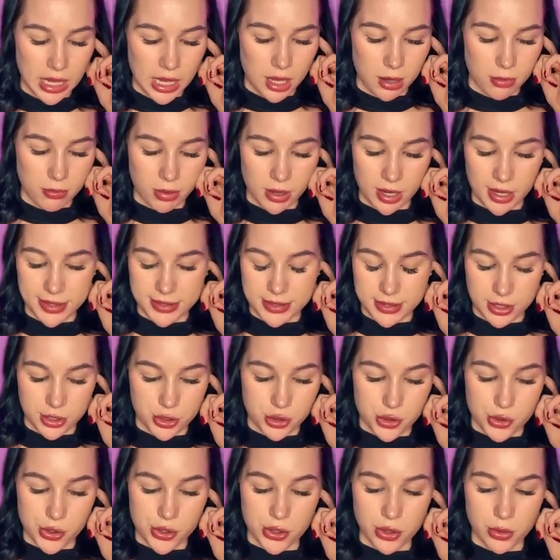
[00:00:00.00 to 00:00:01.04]
But in
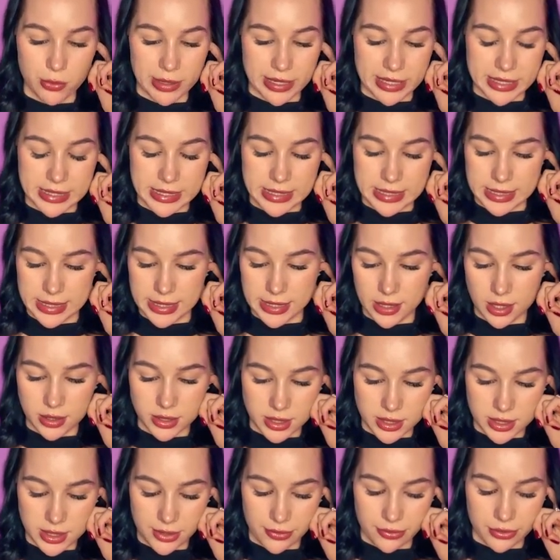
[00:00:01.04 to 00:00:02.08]
general, we can see that
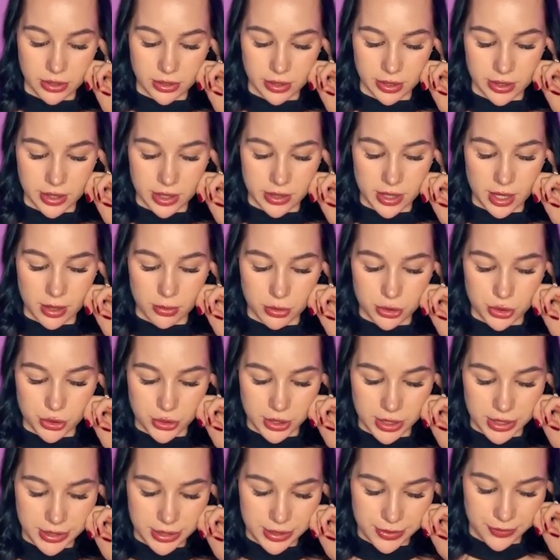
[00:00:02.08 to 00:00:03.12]
it's definitely the downward
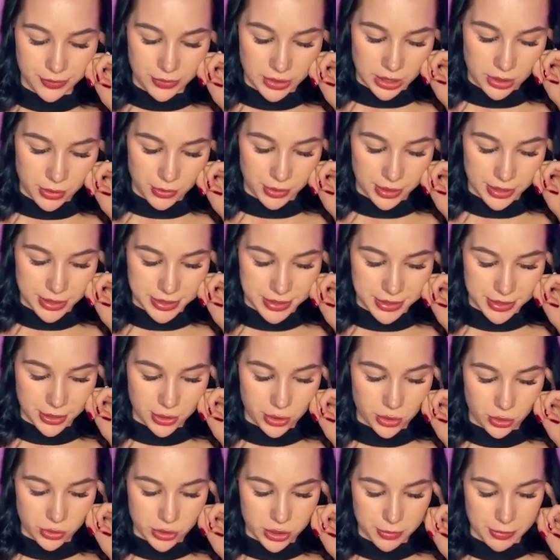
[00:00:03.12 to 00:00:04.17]
trend. We can see
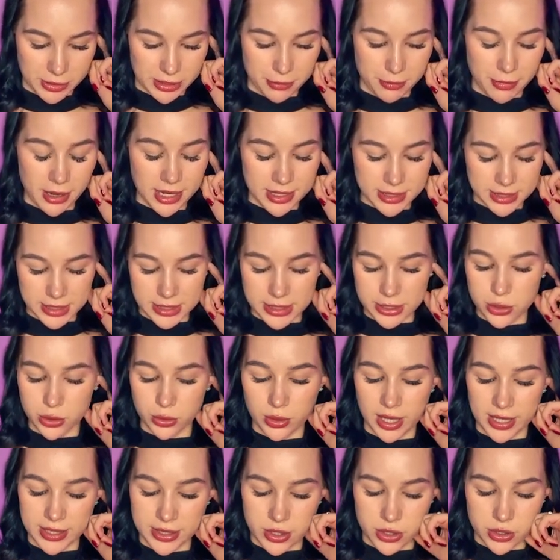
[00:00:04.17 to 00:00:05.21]
it also by the MACD. Two
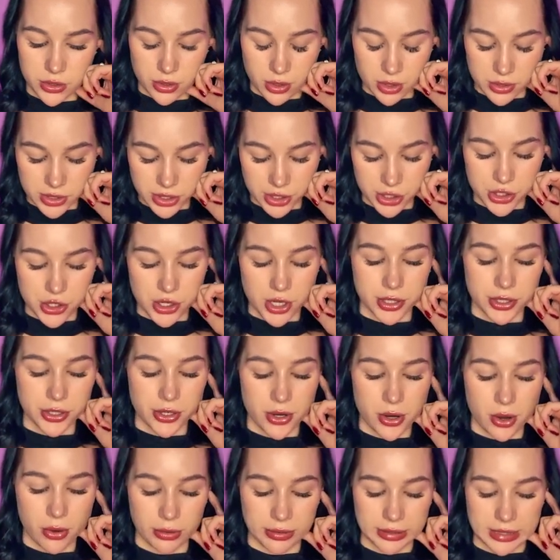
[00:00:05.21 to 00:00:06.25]
lines is crossing each other,
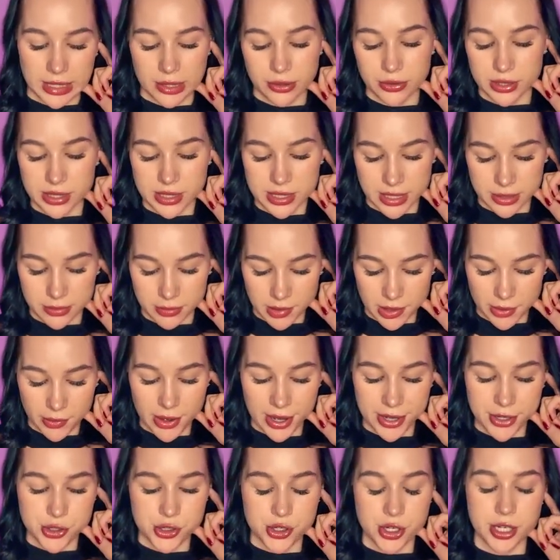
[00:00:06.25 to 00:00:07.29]
going down the same
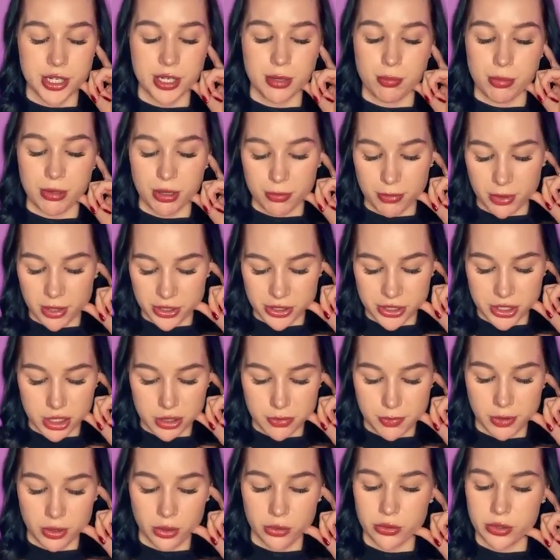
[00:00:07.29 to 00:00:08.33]
direction. The pin bars is
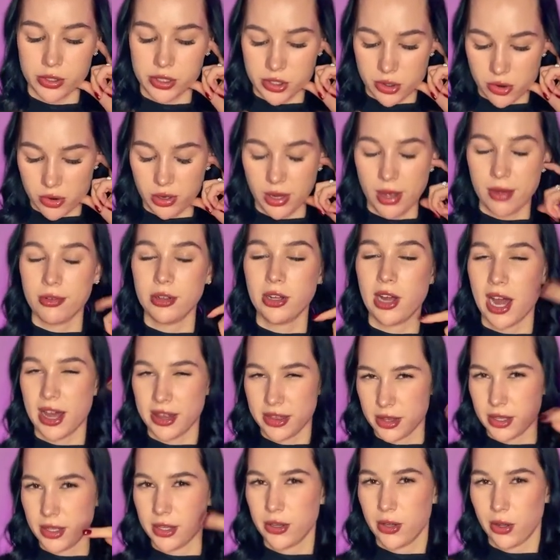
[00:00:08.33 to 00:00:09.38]
below the zero level. I
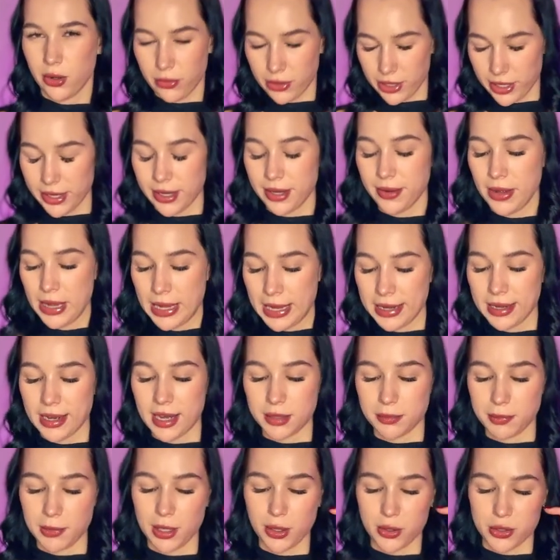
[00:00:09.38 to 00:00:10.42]
think you already
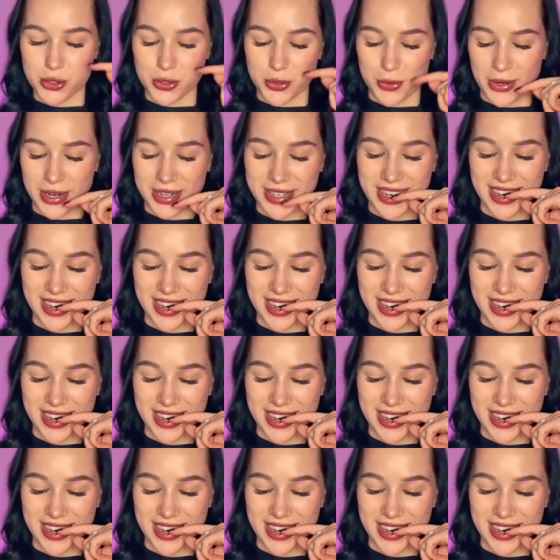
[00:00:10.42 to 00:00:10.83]
got my logic right.